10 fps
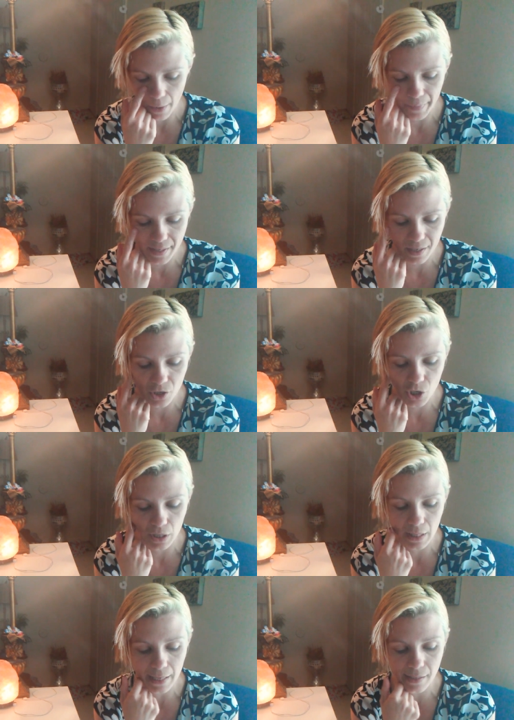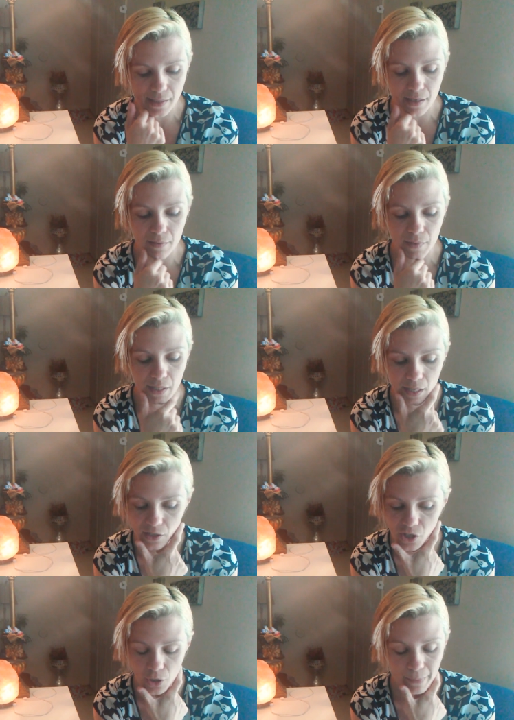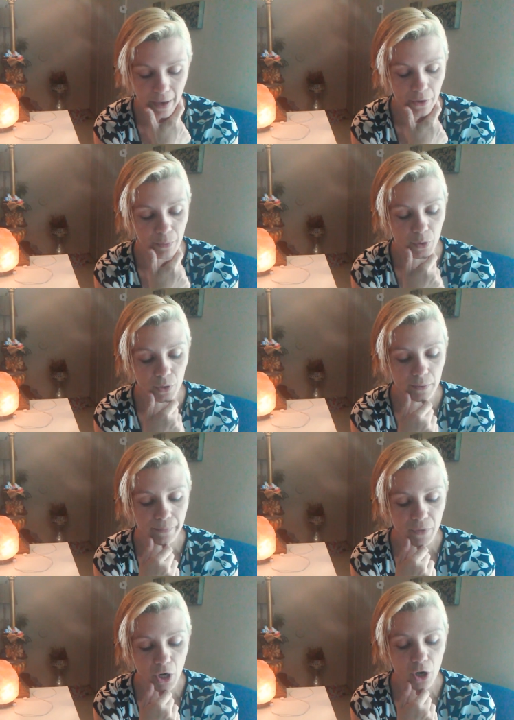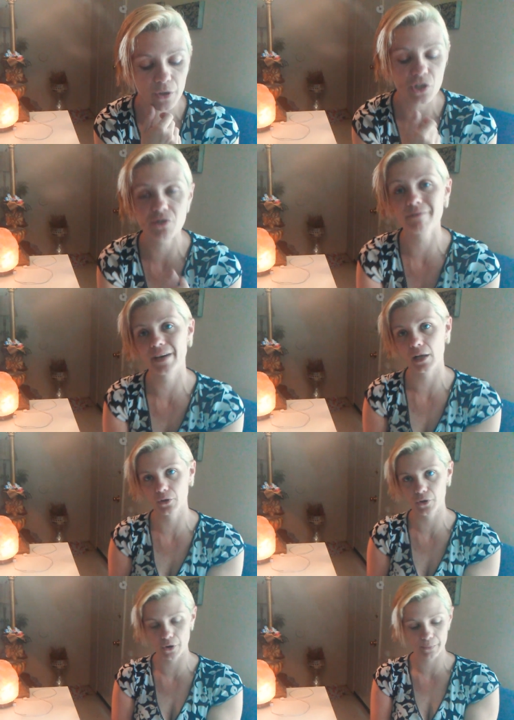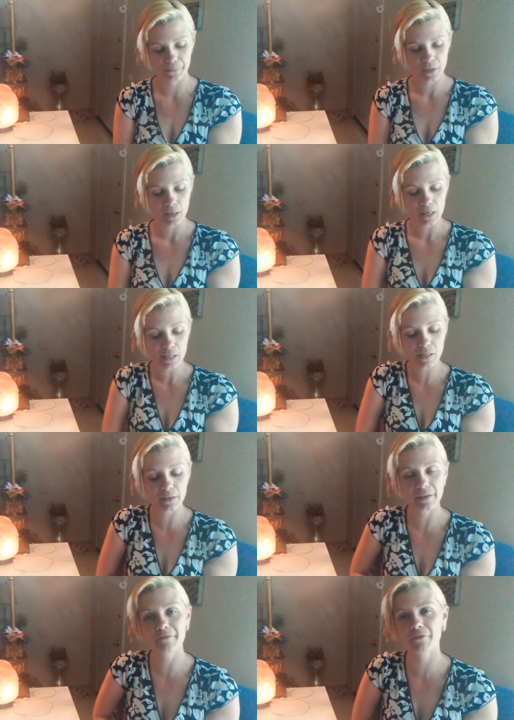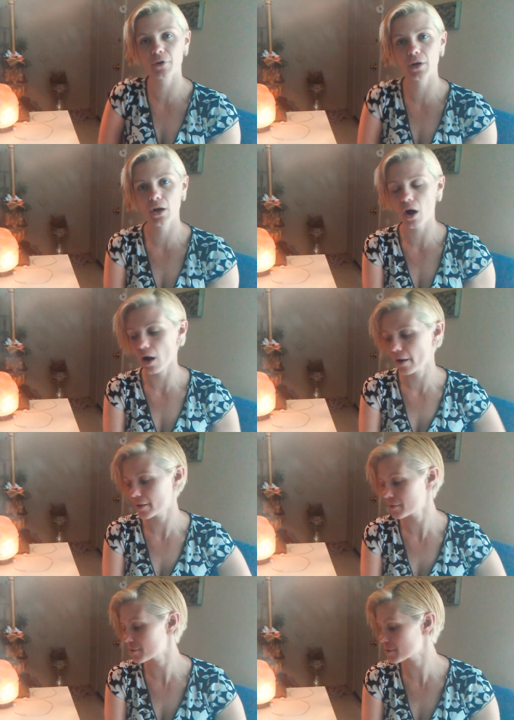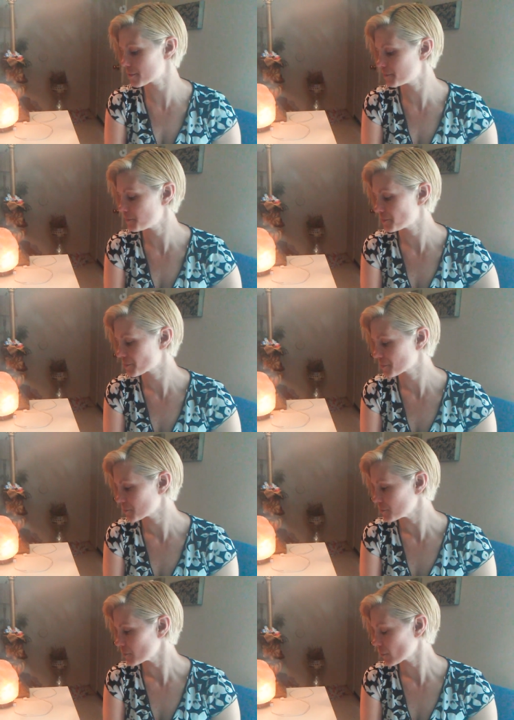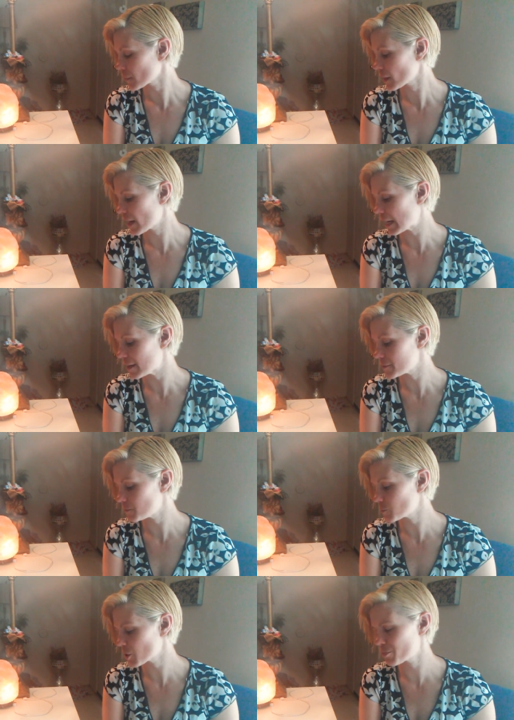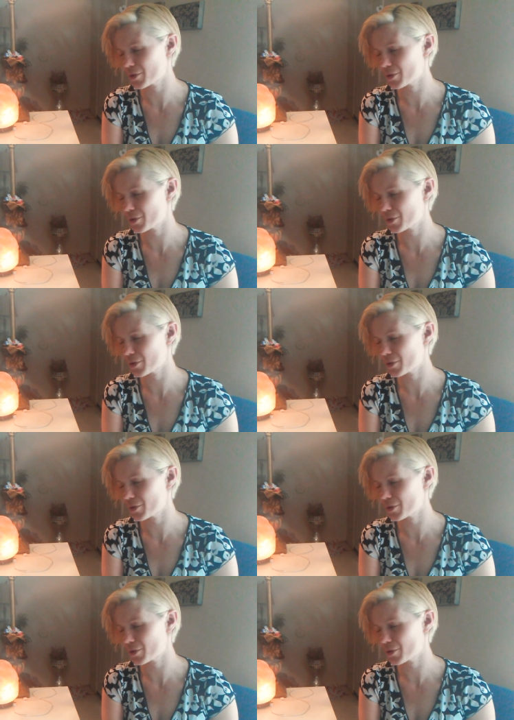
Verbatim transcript: opposition that seems insurmountable, courage and valor, to live for a cause. Okay, what a